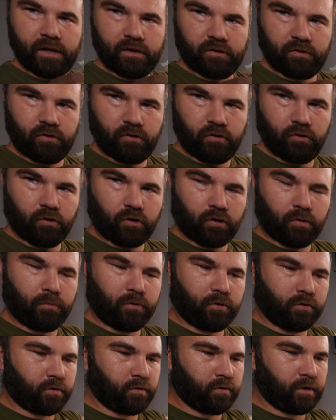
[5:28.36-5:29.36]
It's a
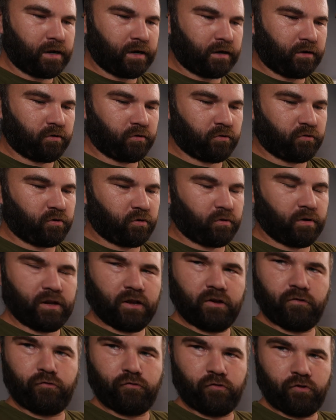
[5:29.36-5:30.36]
normal connector, so
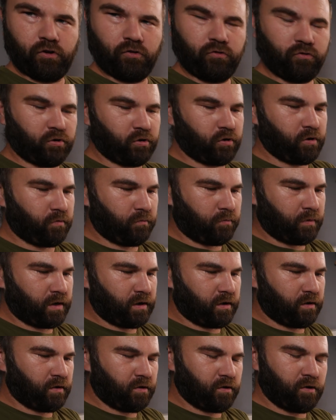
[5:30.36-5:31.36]
in the future
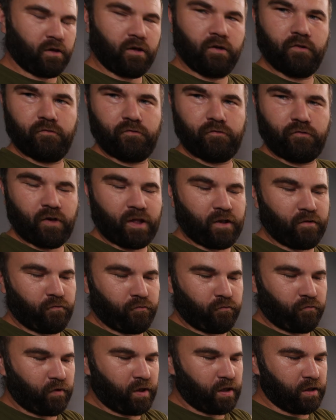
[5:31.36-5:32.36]
when a fan
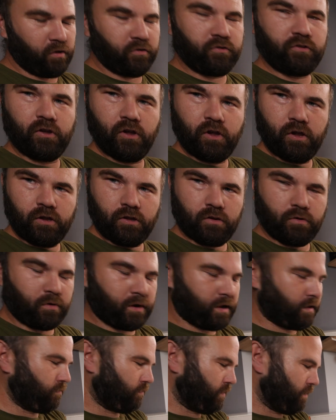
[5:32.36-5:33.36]
fails you
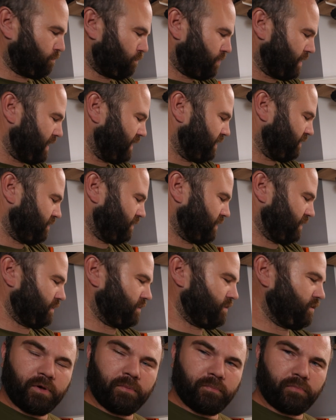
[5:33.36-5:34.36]
can replace it.
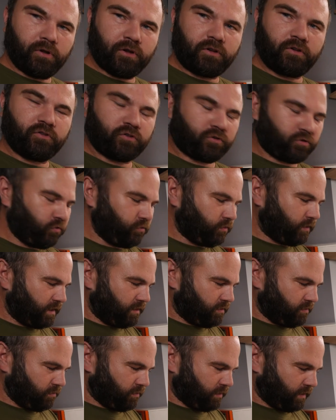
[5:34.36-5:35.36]
But it's good
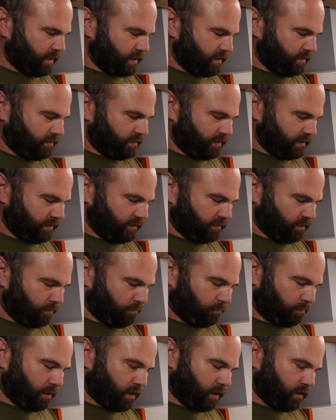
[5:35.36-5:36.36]
that you can take it
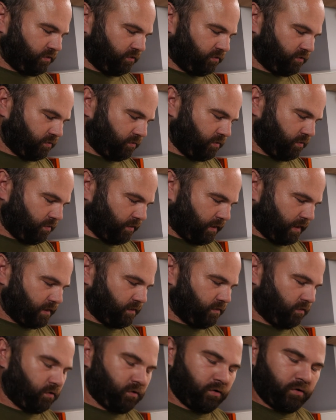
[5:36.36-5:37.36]
apart, so you
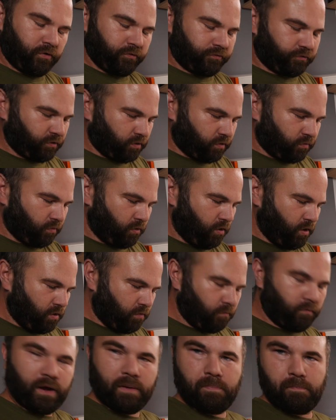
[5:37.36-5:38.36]
can also
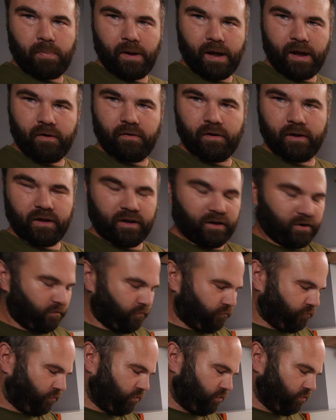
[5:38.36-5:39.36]
repair it in the
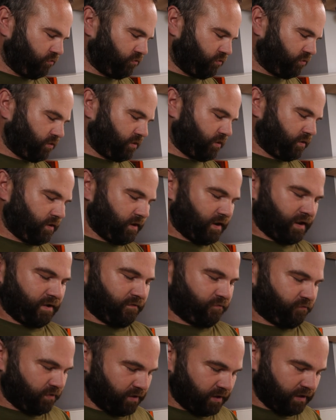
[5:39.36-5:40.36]
future
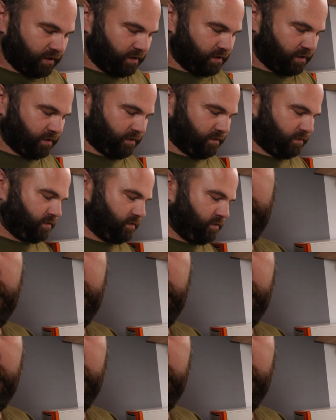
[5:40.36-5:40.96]
if needed.